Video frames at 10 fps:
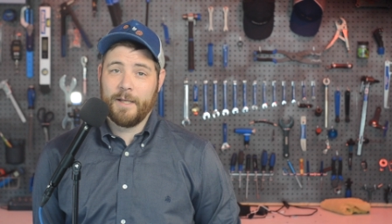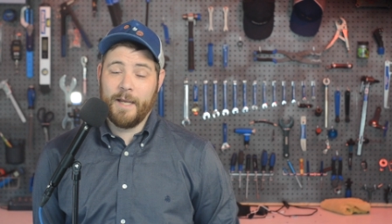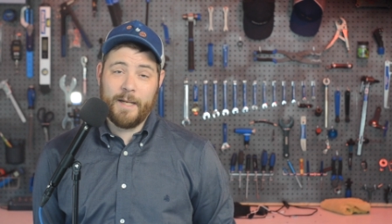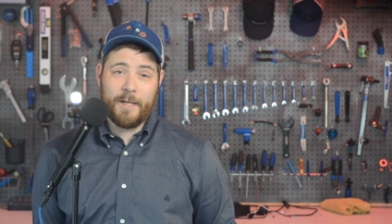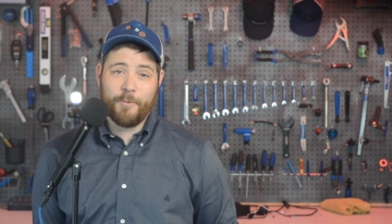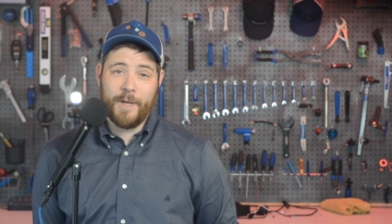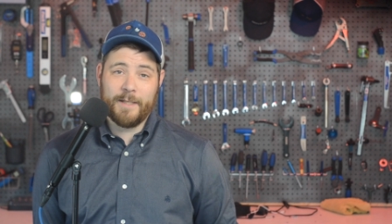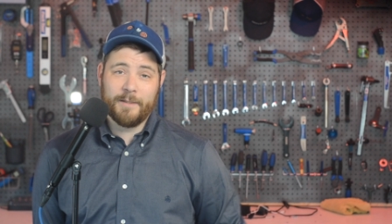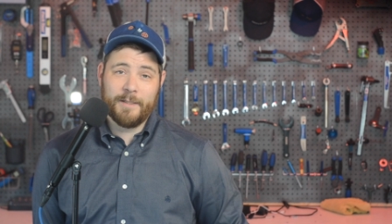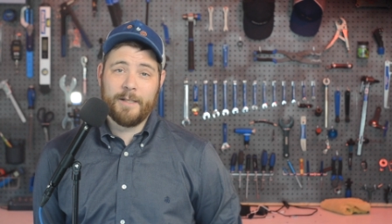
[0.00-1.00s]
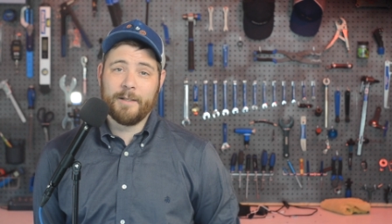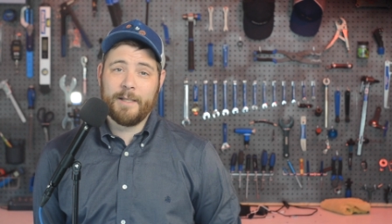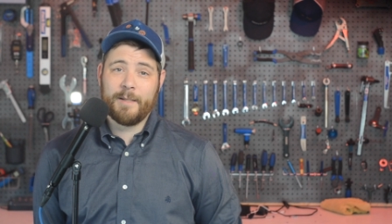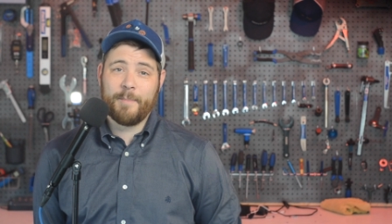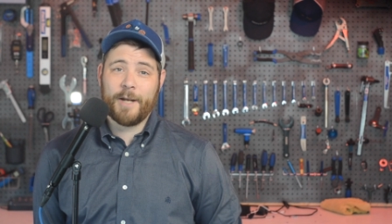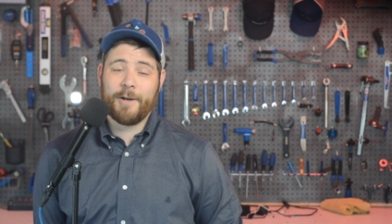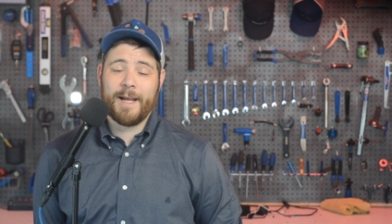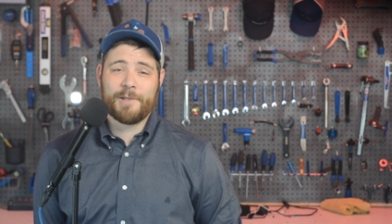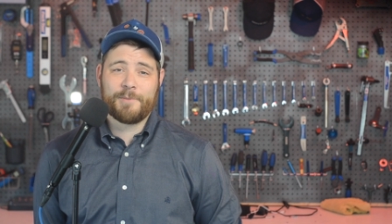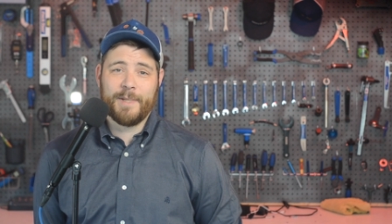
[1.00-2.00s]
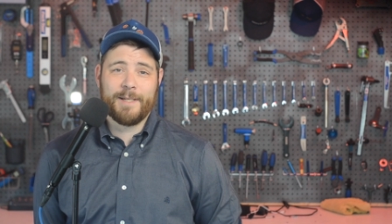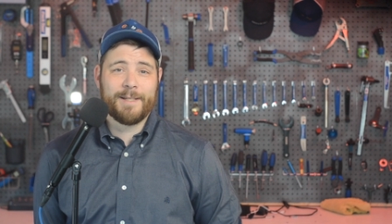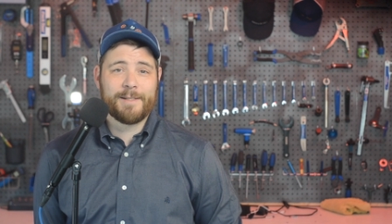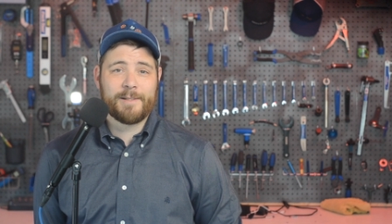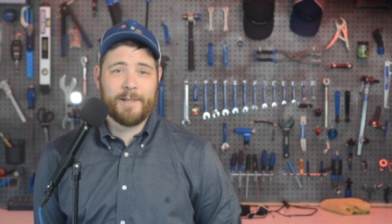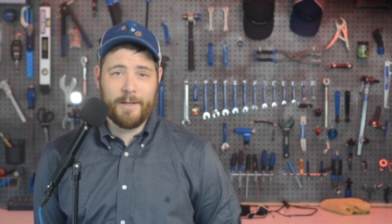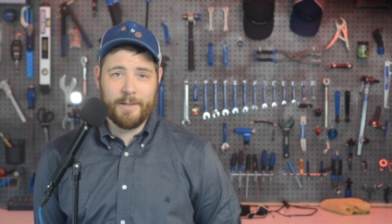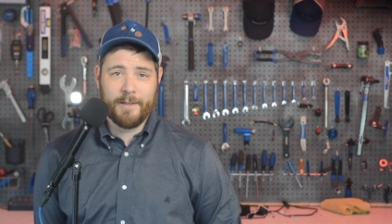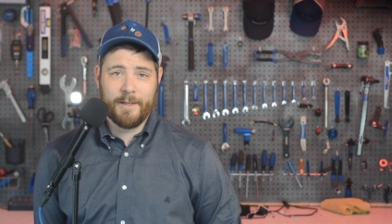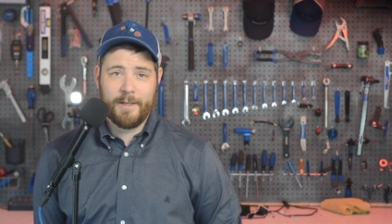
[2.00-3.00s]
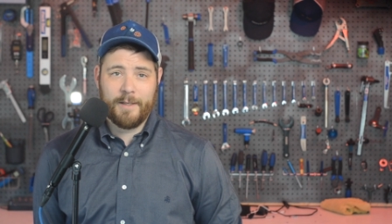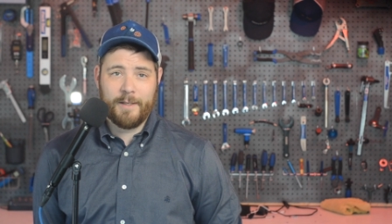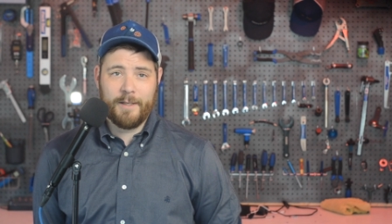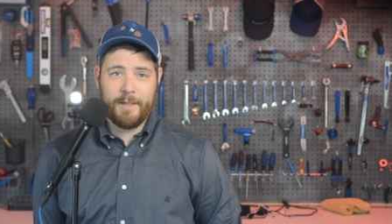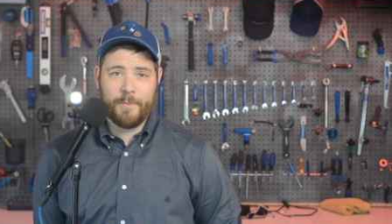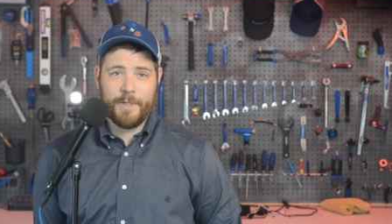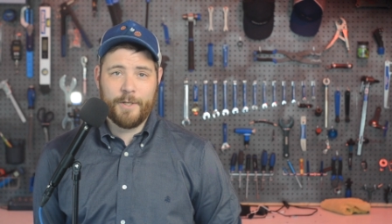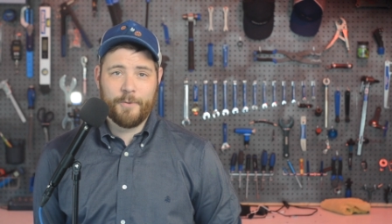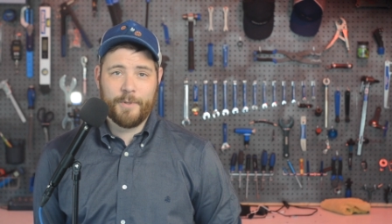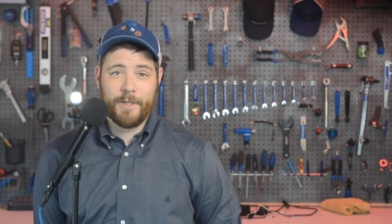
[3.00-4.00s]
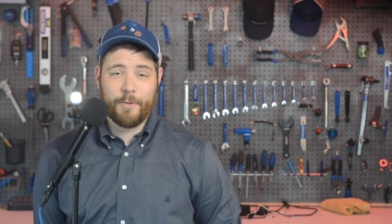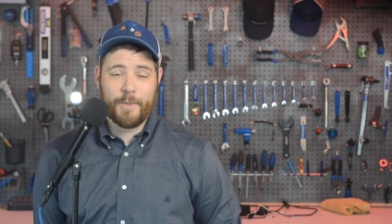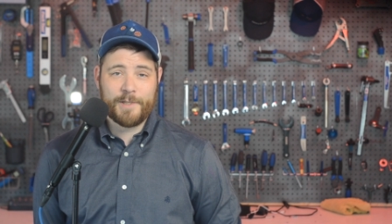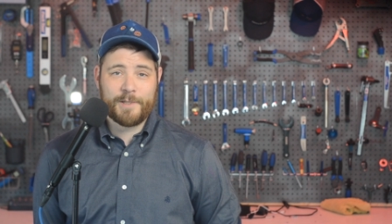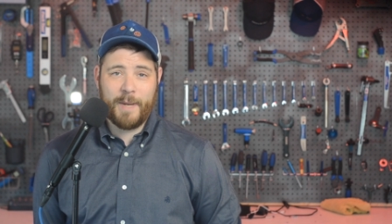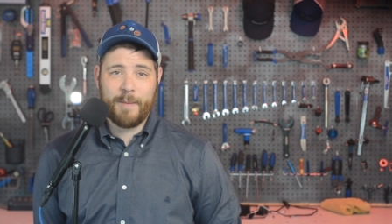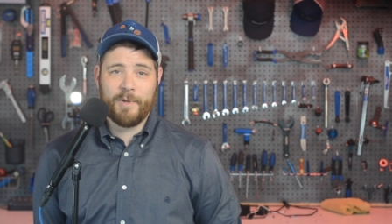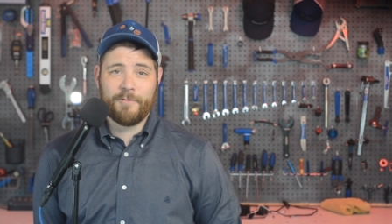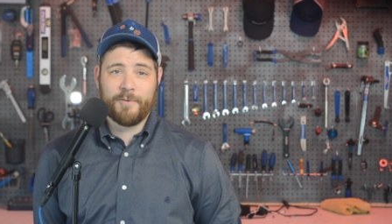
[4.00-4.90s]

At any rate, legally the matter has been settled, and we know that there was a payment